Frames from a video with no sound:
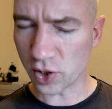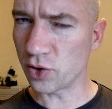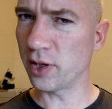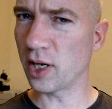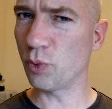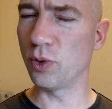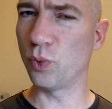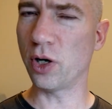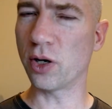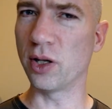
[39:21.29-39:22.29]
Surely that wouldn't
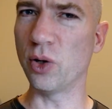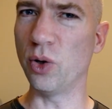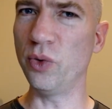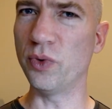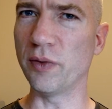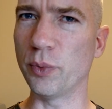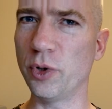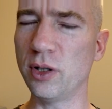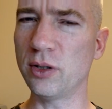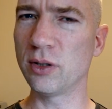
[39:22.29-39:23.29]
work on the whole river,
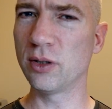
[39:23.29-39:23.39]
would it?